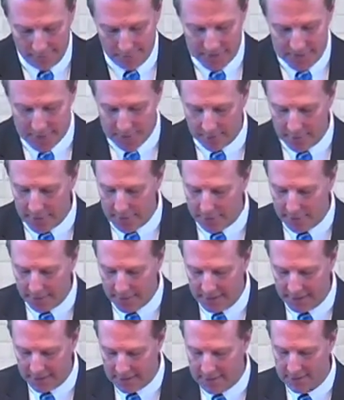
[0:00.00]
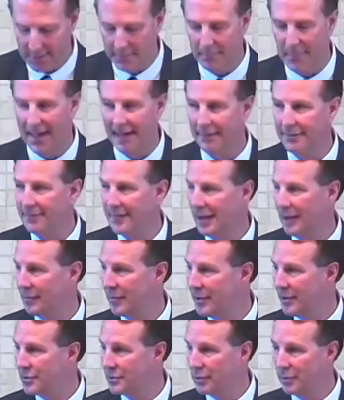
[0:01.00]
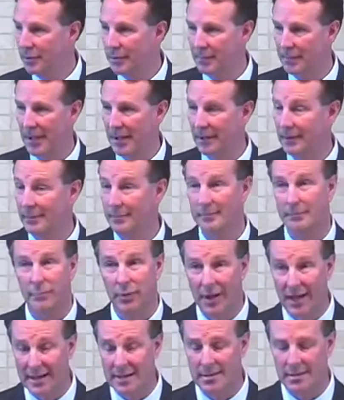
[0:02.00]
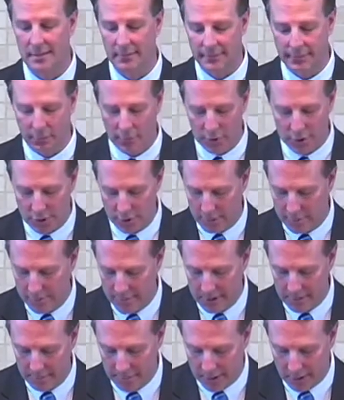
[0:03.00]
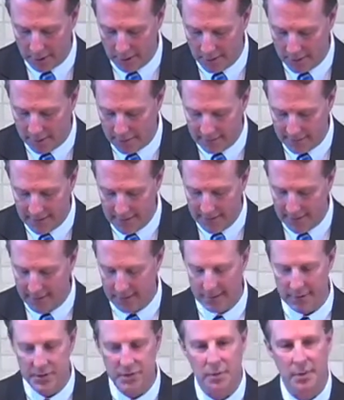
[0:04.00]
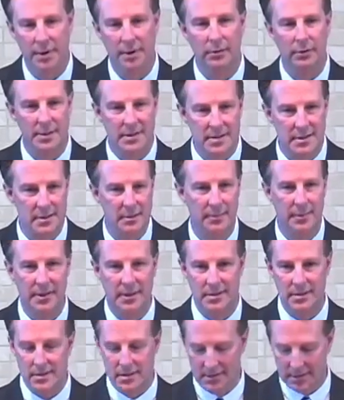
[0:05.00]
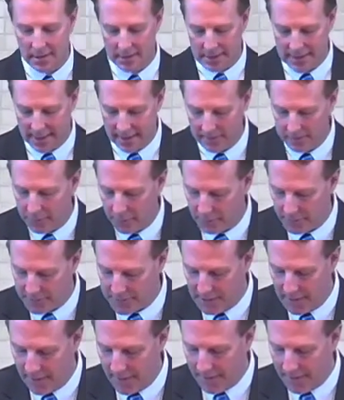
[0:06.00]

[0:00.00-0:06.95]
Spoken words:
Some of the things that my family has really been blessed and fortunate to be a part of, and I just want to list some of these as examples.